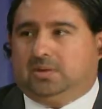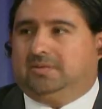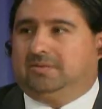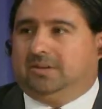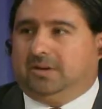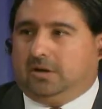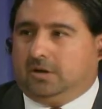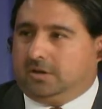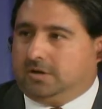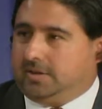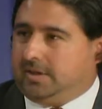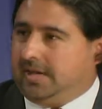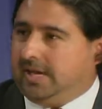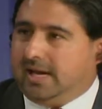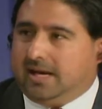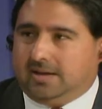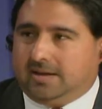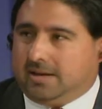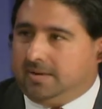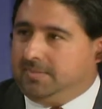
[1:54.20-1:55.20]
live longer,
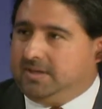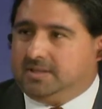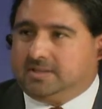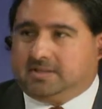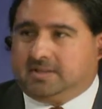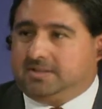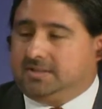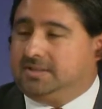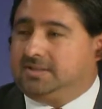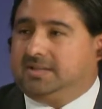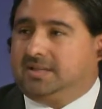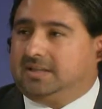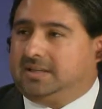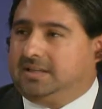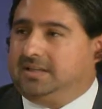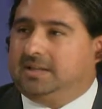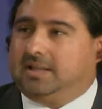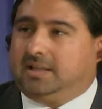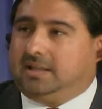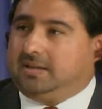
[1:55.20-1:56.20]
yeah. I mean,
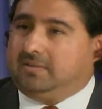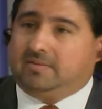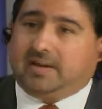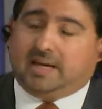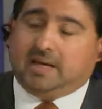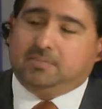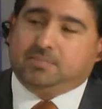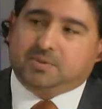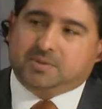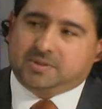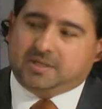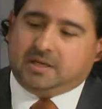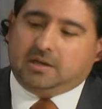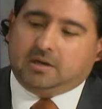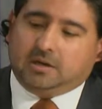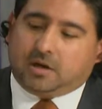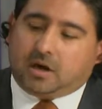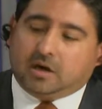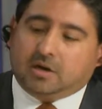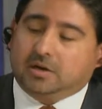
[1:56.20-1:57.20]
statistically, they live
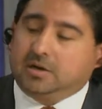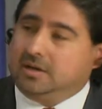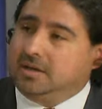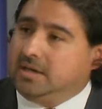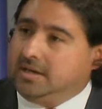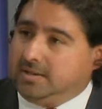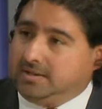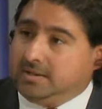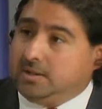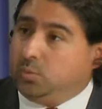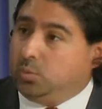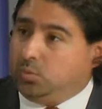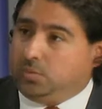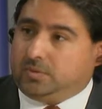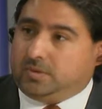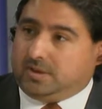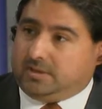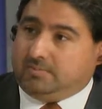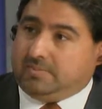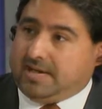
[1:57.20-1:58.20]
8% longer
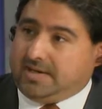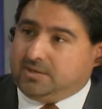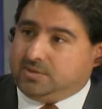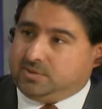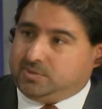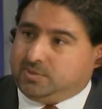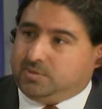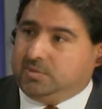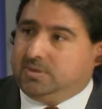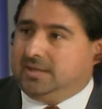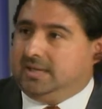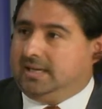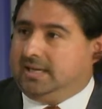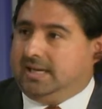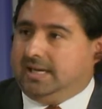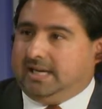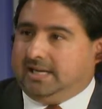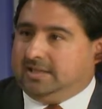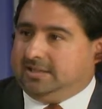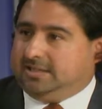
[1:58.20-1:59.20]
than, than men do.
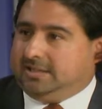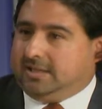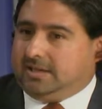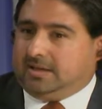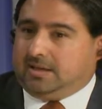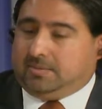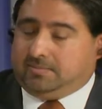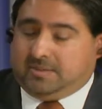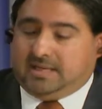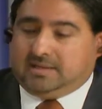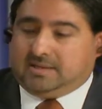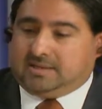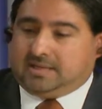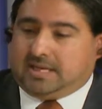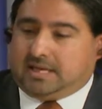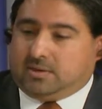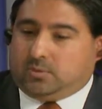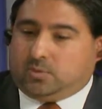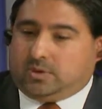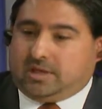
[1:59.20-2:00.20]
And uh, that means
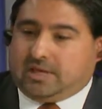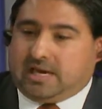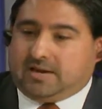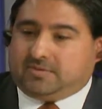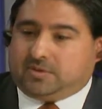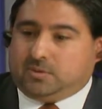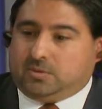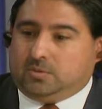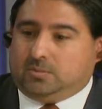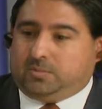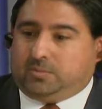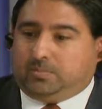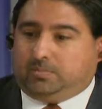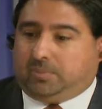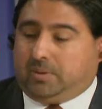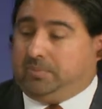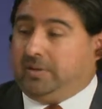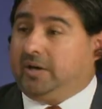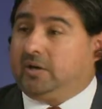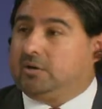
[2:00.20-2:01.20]
that we have to
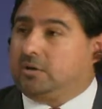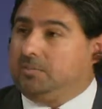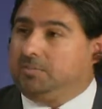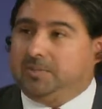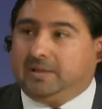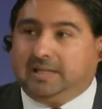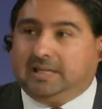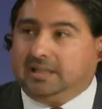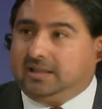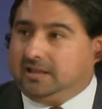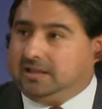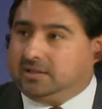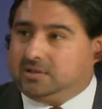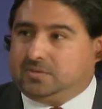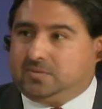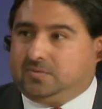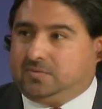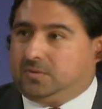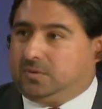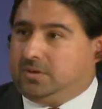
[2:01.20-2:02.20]
prepare completely
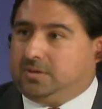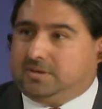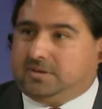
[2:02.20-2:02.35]
for a